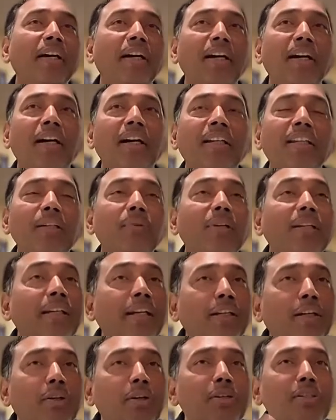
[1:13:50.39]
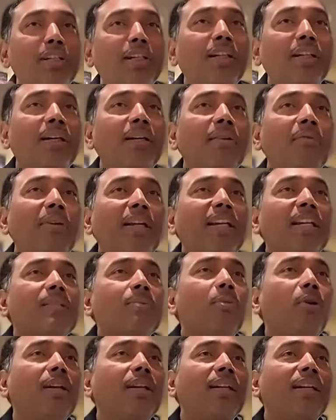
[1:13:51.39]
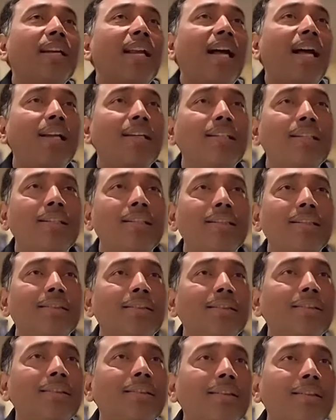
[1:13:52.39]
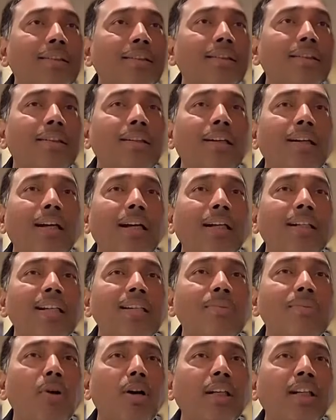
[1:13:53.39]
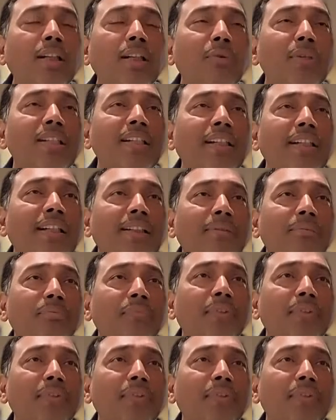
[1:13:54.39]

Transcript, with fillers: uh, even introducing a very small class uh, at a small university,